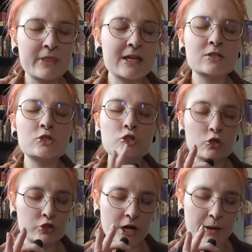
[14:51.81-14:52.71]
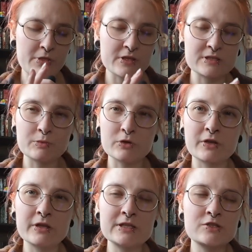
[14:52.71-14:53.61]
There's no charm in this book.
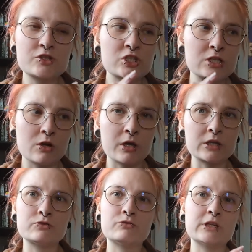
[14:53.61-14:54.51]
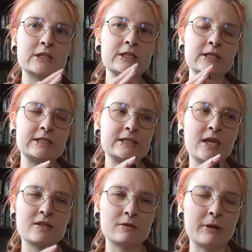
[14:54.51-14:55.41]
It's just annoying to read. It
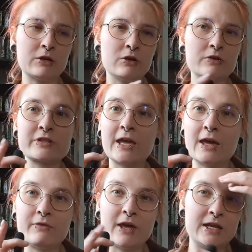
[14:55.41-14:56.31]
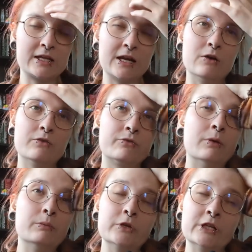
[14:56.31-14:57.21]
gets on my nerves. I have a headache now
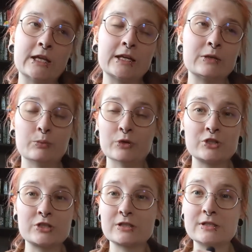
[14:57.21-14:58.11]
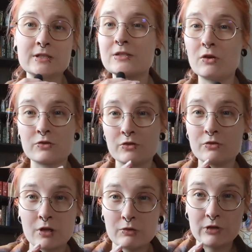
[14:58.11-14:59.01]
from reading it, which is also
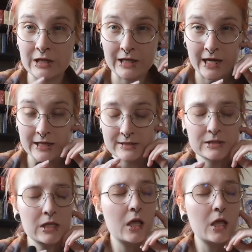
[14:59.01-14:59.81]
not really nice.